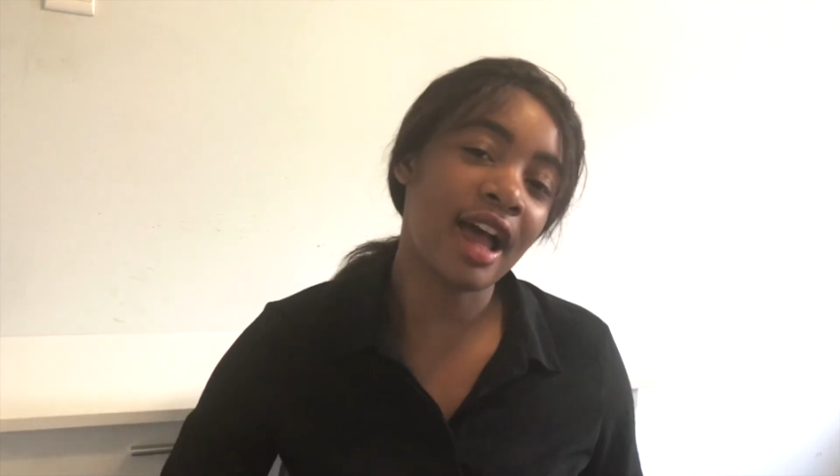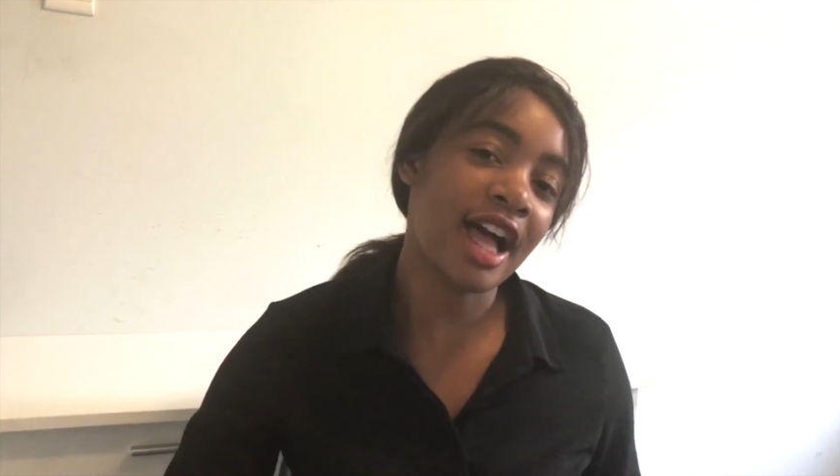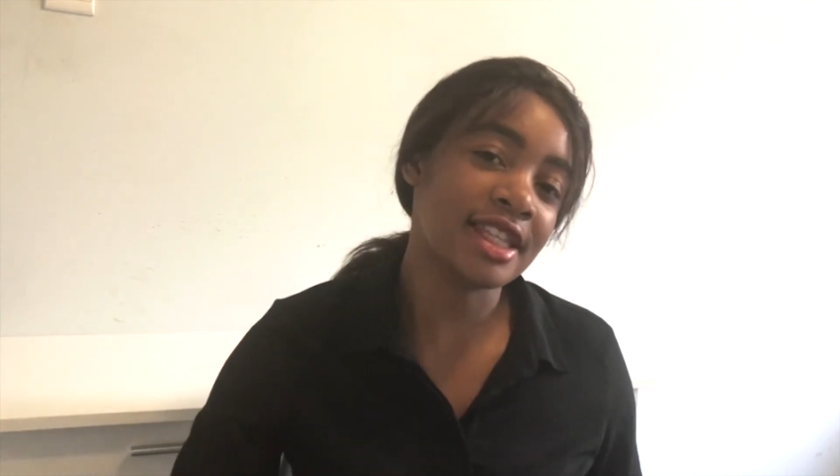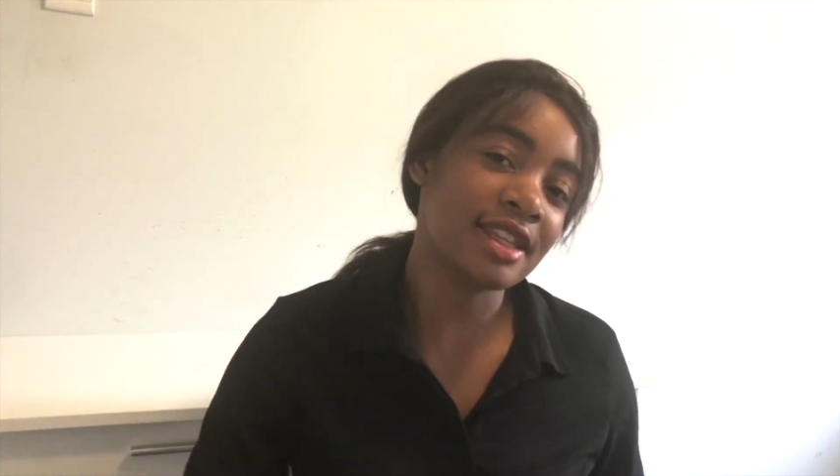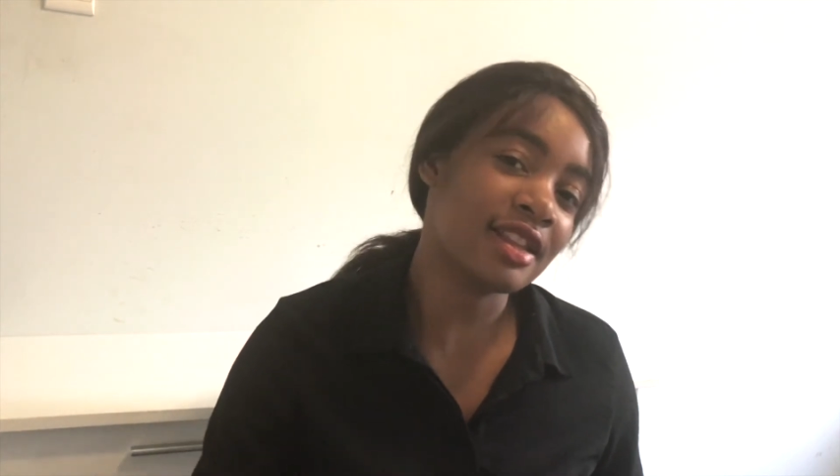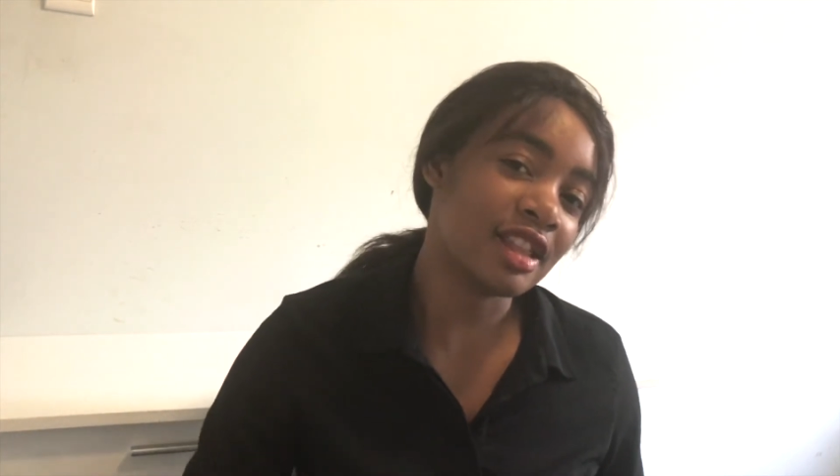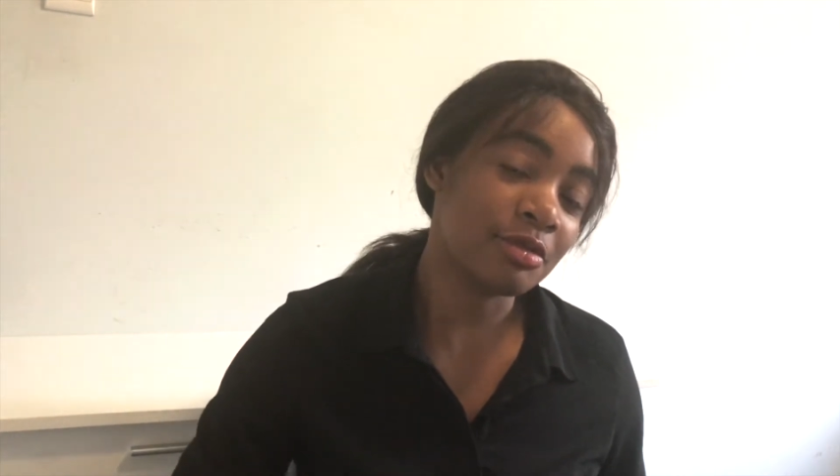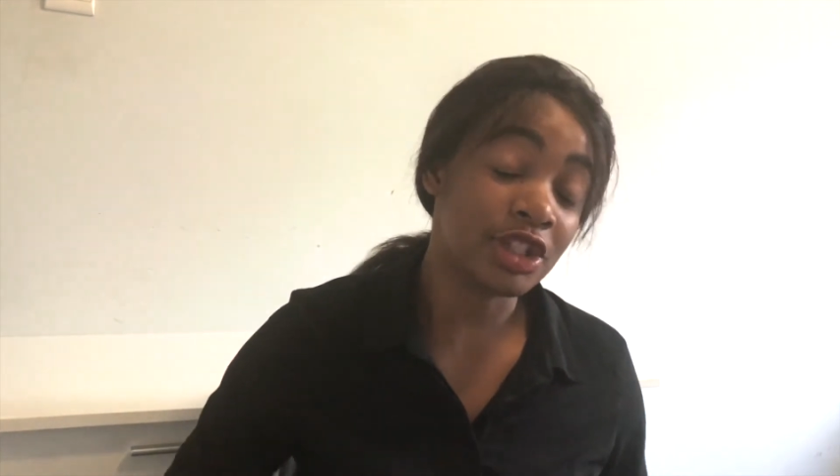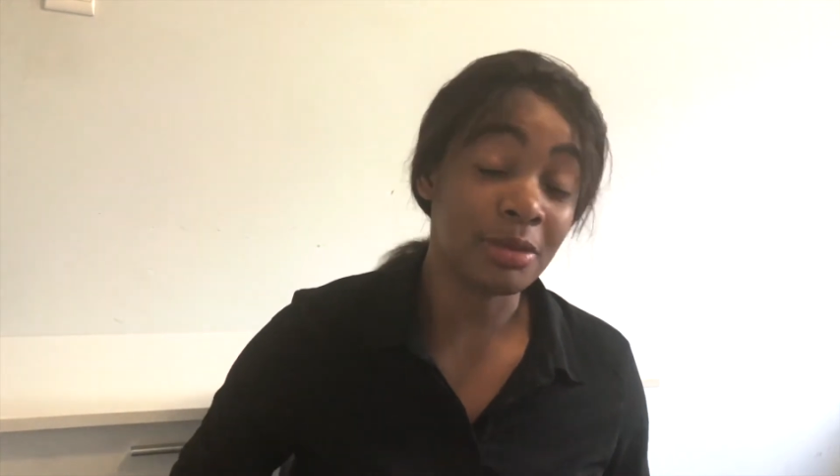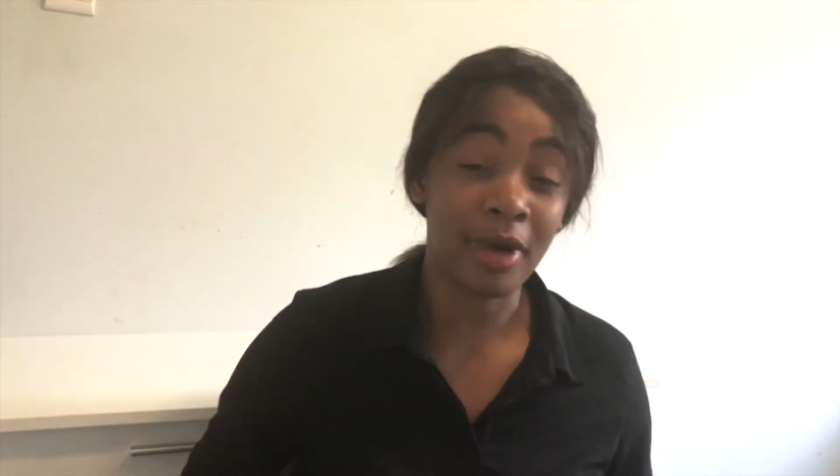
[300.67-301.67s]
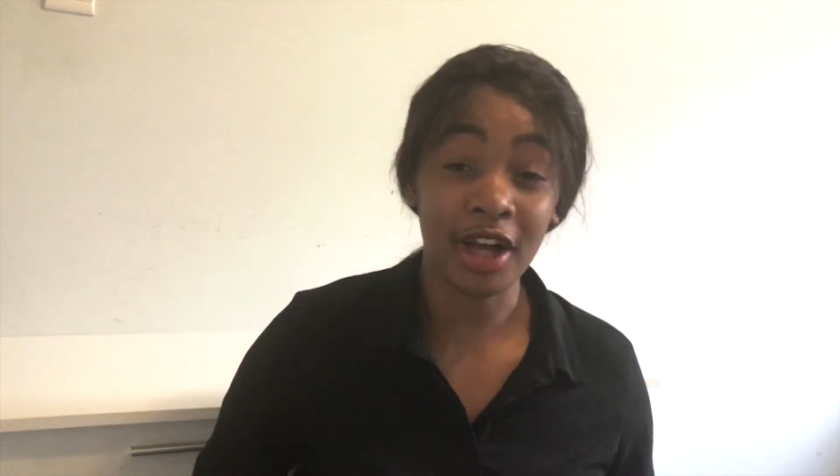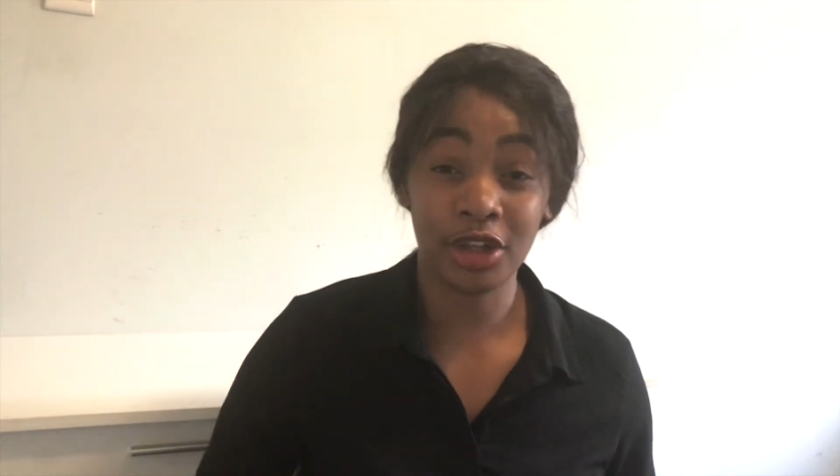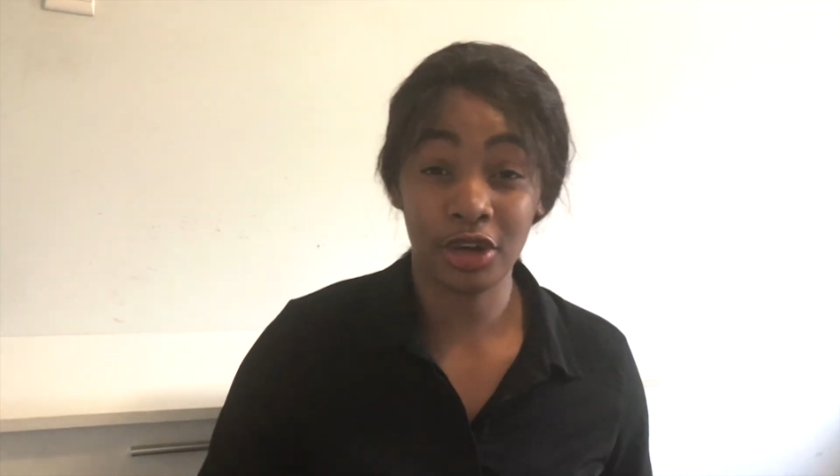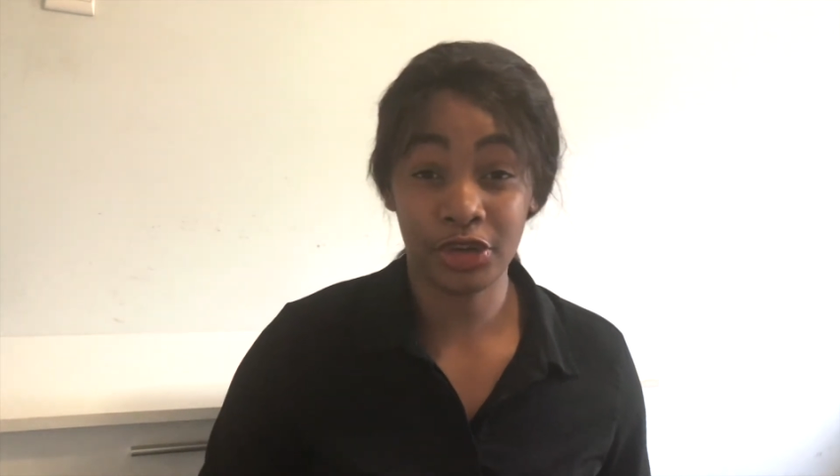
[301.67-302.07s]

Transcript: asking them to mark your